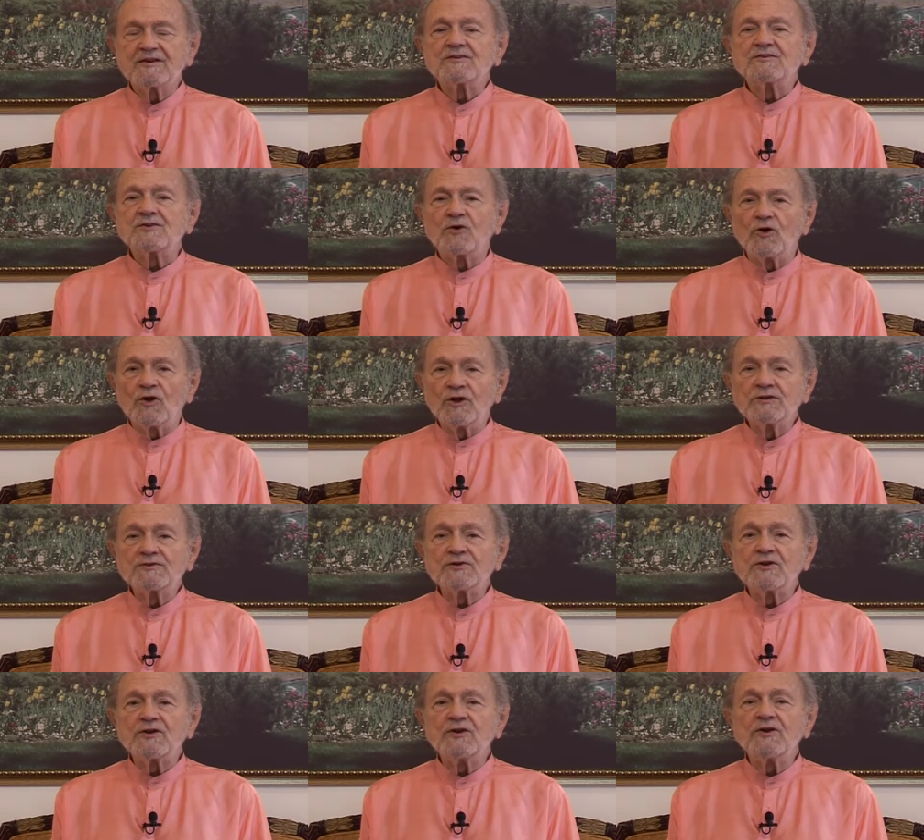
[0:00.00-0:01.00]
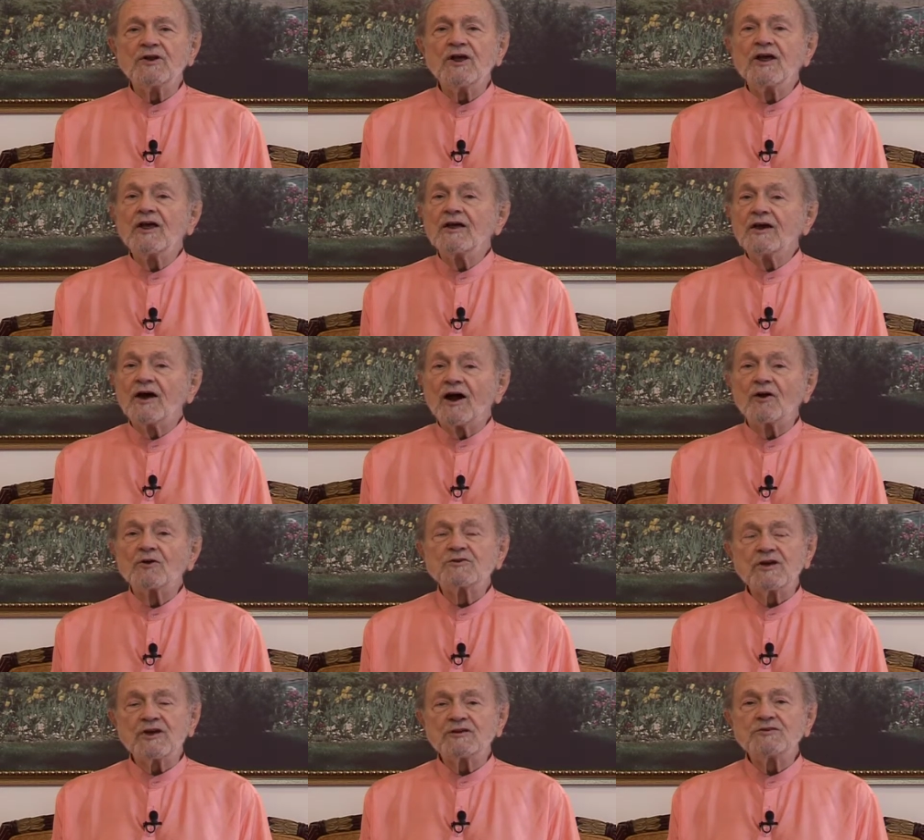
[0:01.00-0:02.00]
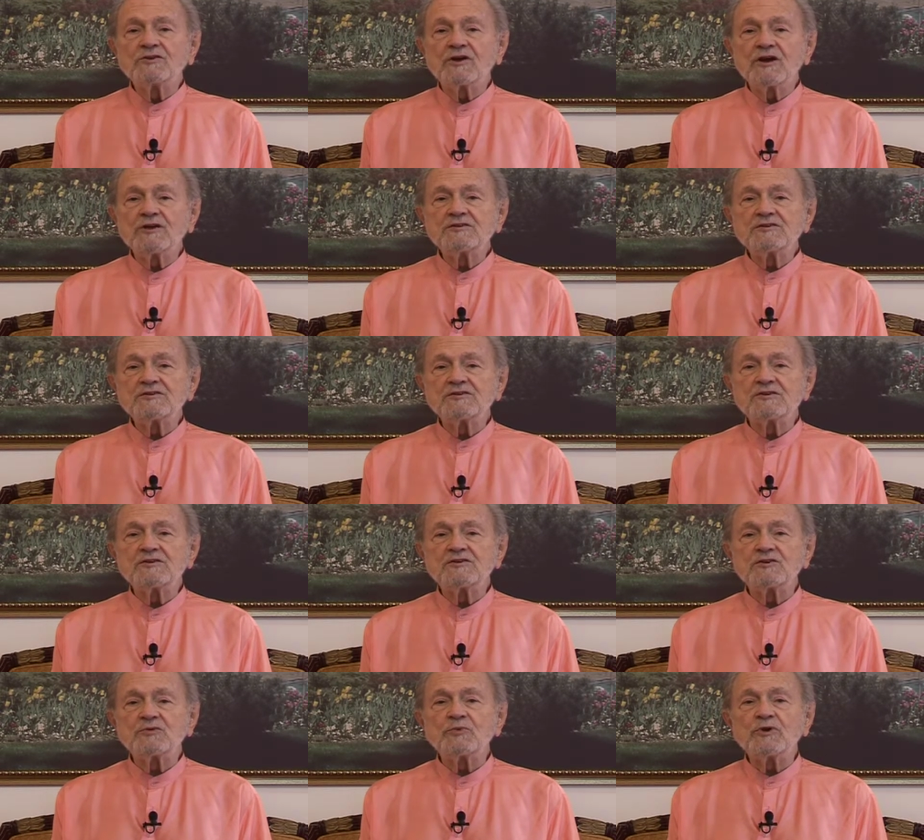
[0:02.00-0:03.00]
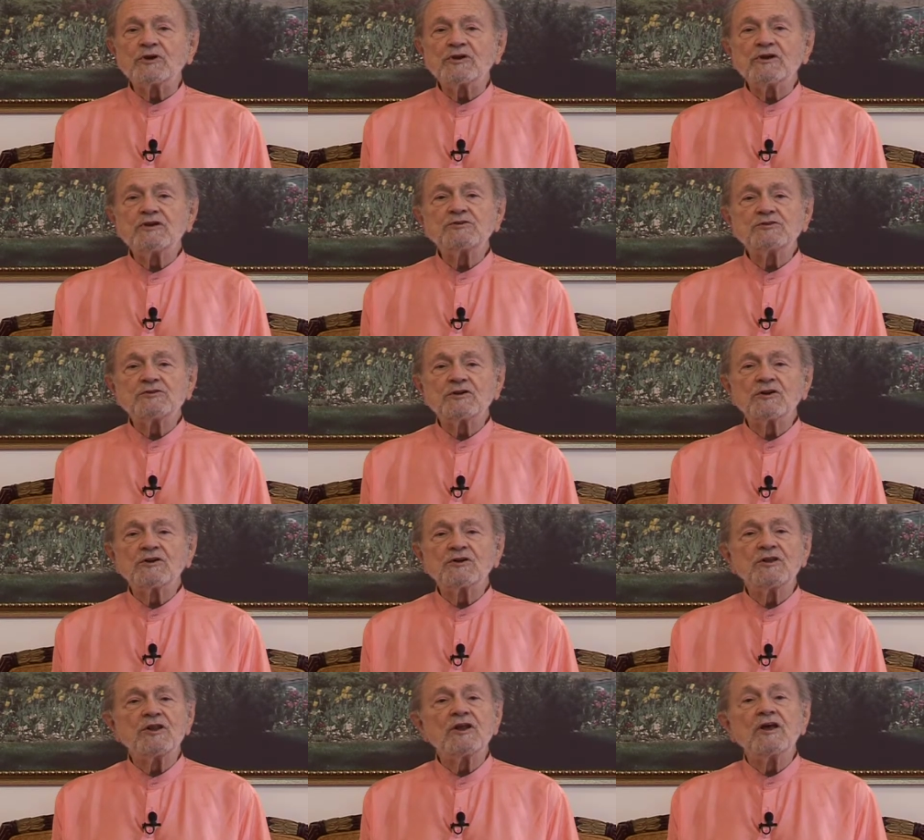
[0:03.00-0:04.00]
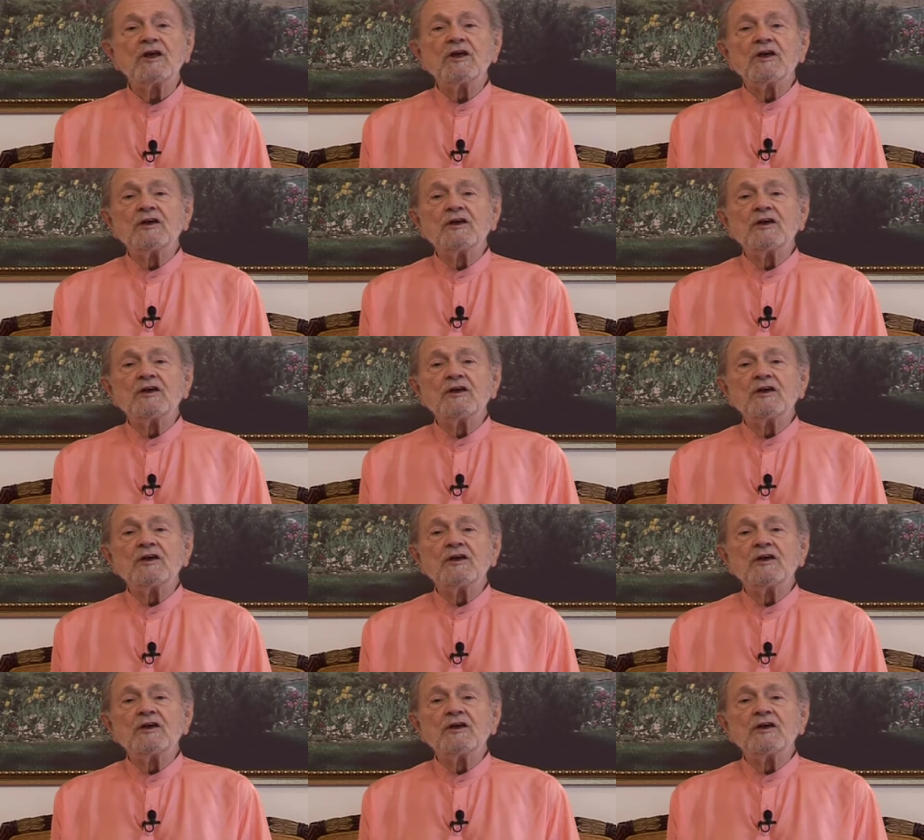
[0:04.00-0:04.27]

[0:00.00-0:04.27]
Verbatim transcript: So also in our education system, we teach children that